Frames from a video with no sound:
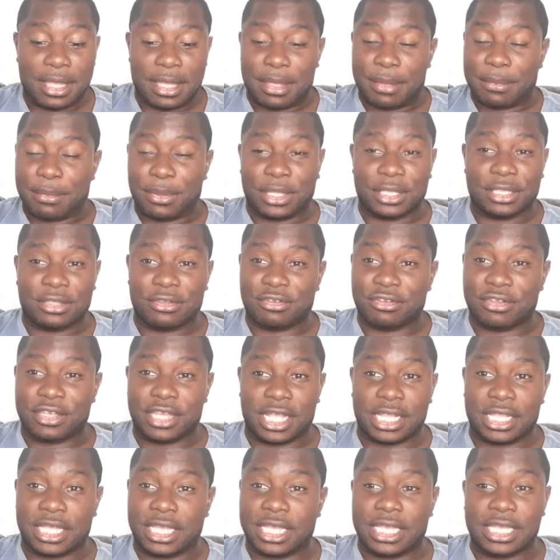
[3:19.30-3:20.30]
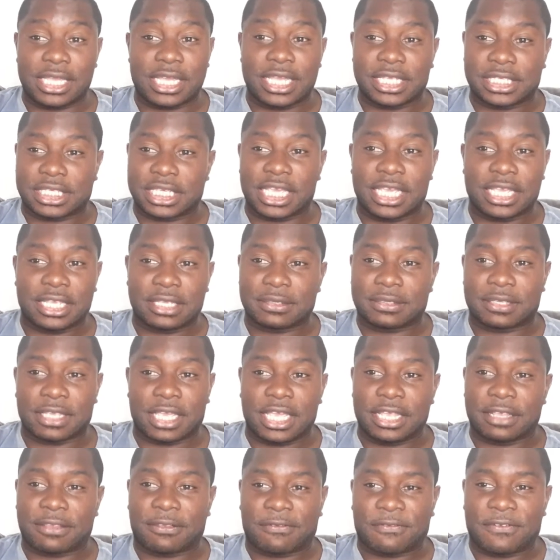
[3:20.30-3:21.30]
But the reality is
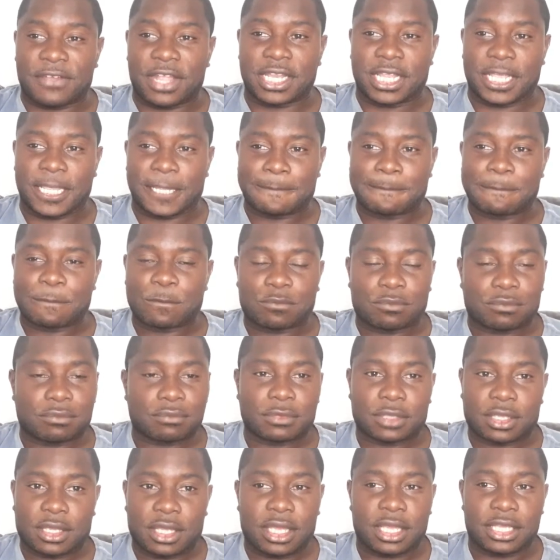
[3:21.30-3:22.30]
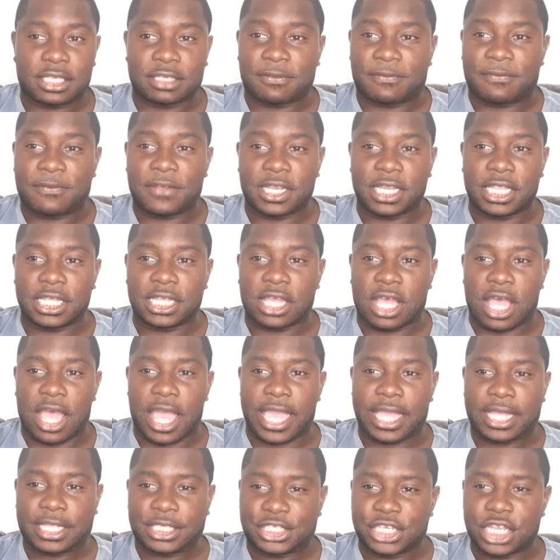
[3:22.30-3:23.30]
he is funny. He's a funny
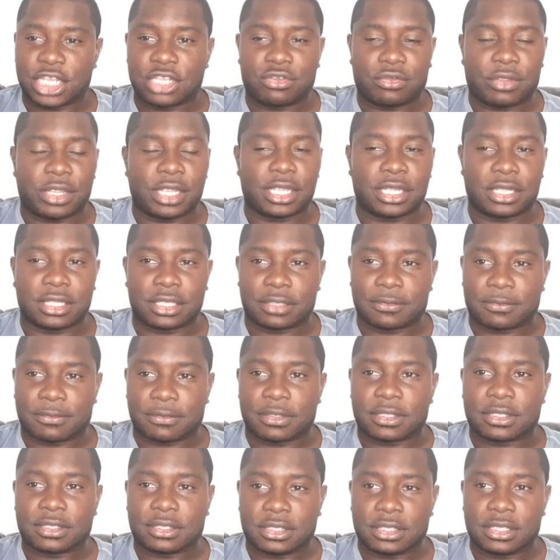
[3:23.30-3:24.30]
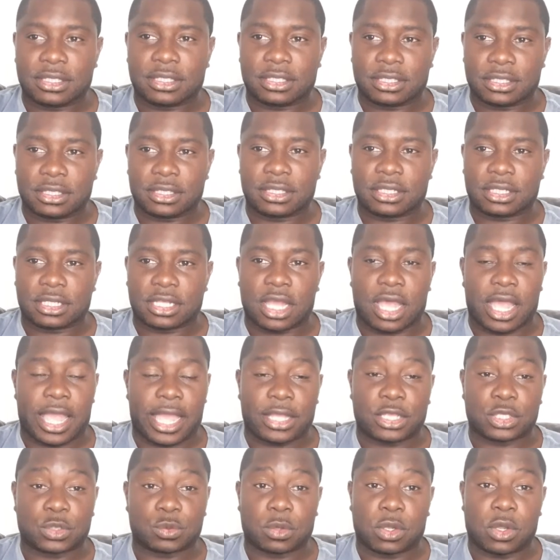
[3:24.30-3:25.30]
guy, genuine guy
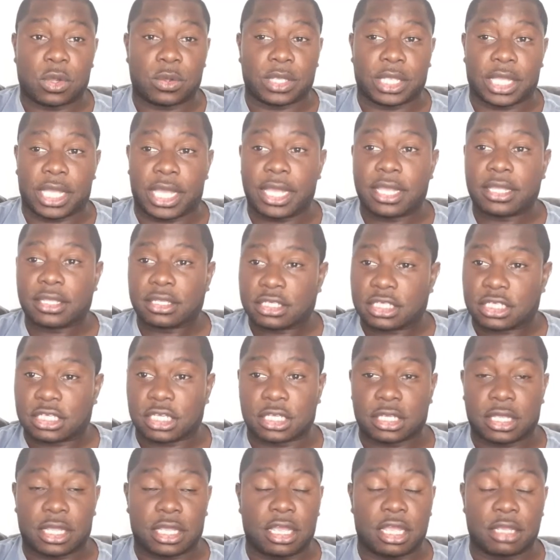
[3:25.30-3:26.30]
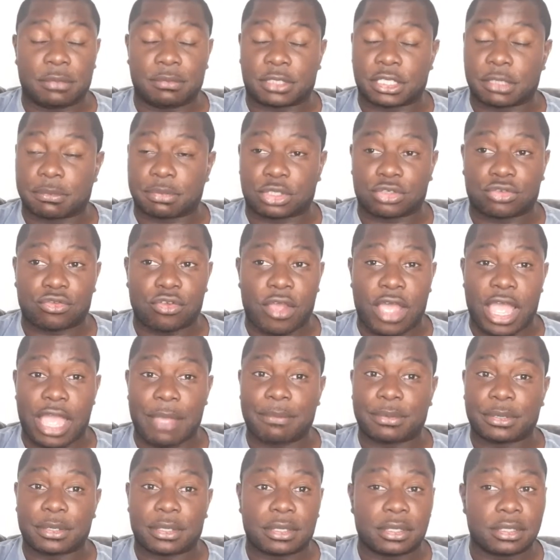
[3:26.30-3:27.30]
as well, yeah? So,
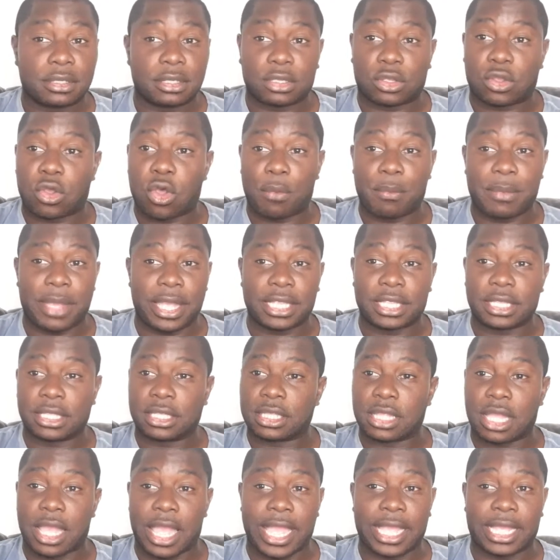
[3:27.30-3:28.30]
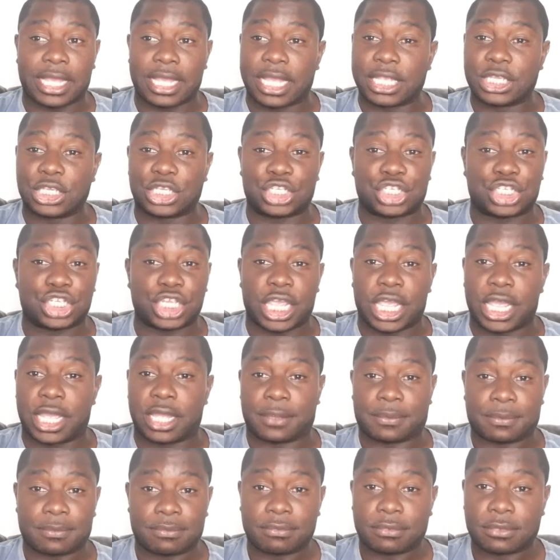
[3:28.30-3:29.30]
subscribe, comment, like, and
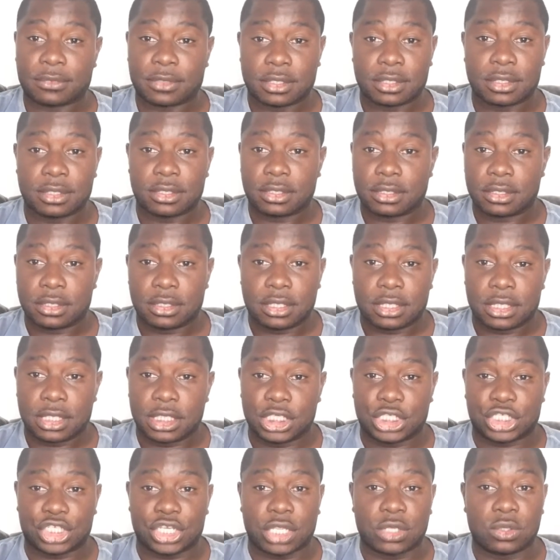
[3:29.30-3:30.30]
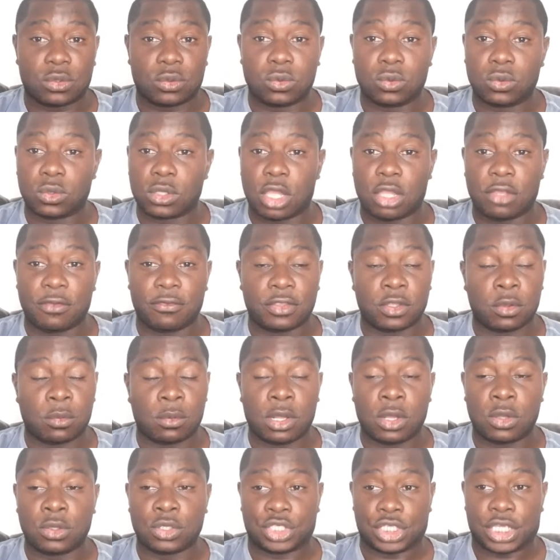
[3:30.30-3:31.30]
share his channel all over the
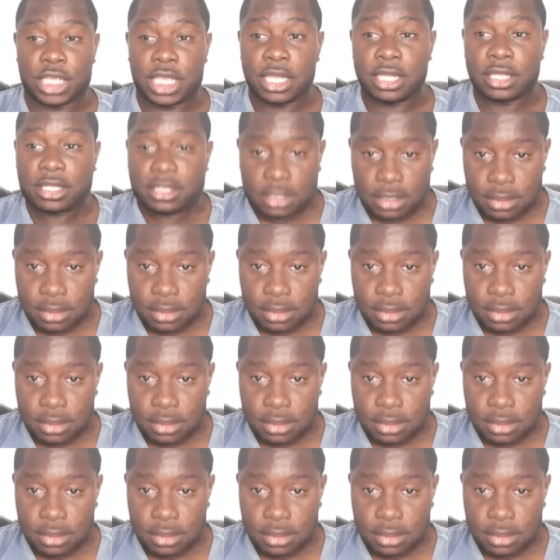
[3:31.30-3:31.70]
world, yeah?